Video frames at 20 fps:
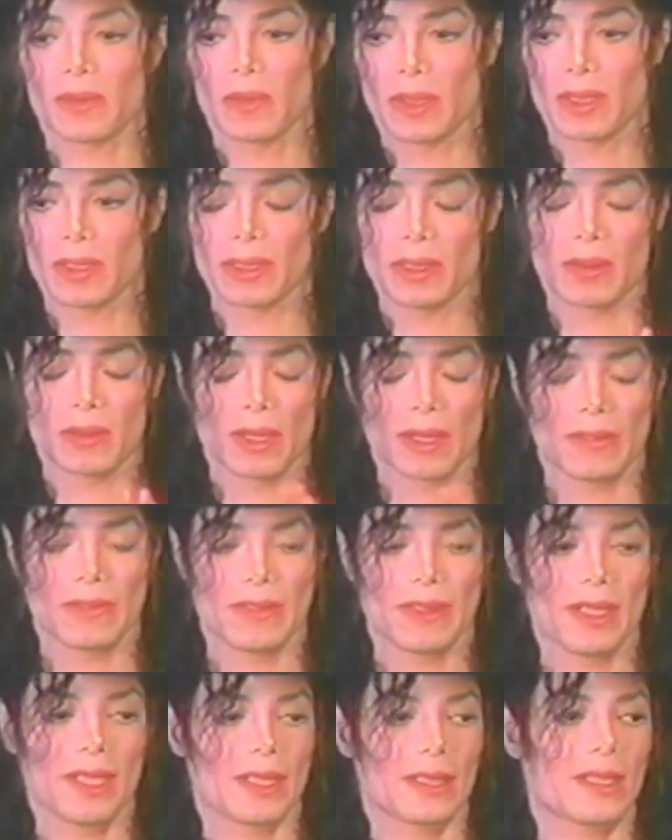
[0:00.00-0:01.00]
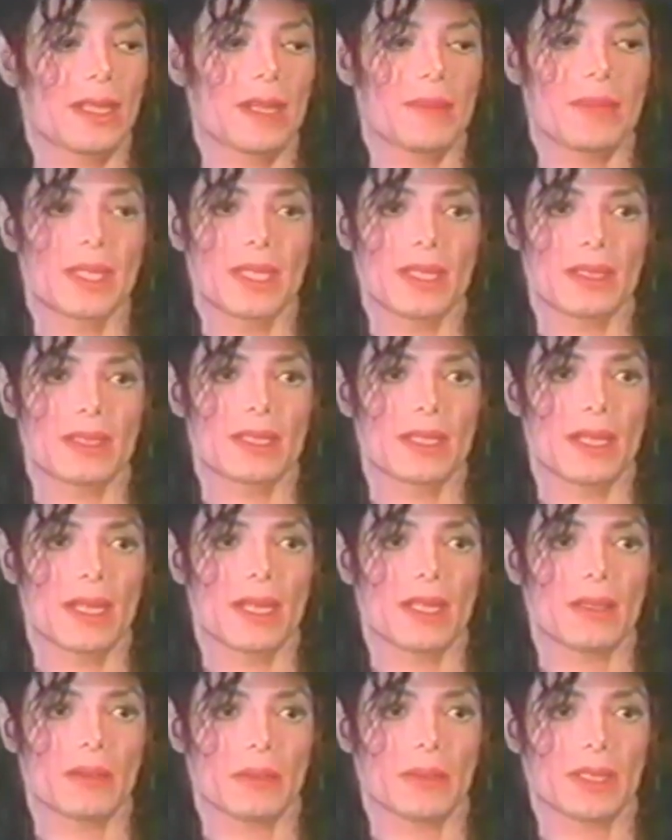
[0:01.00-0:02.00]
Real soon, I feel it coming. There's
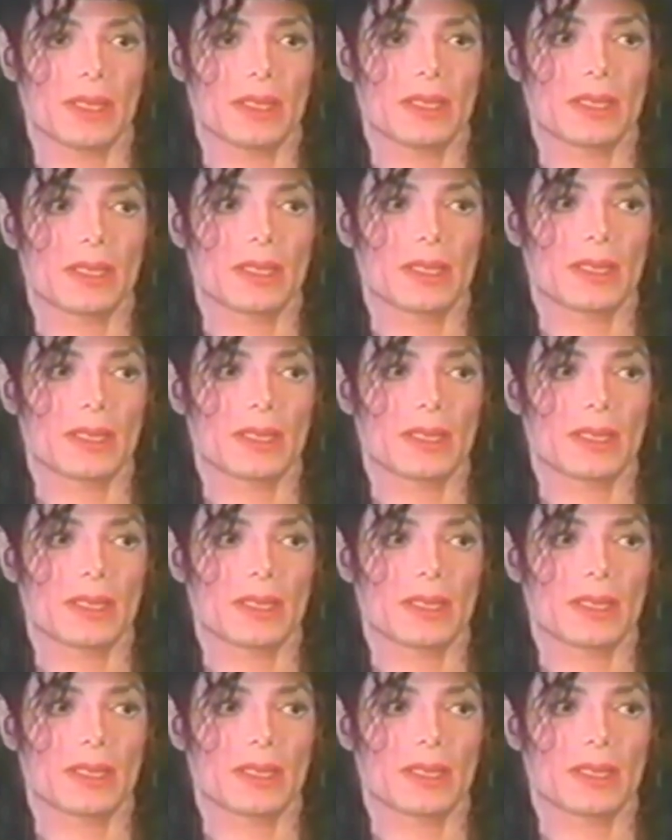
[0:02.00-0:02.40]
another one.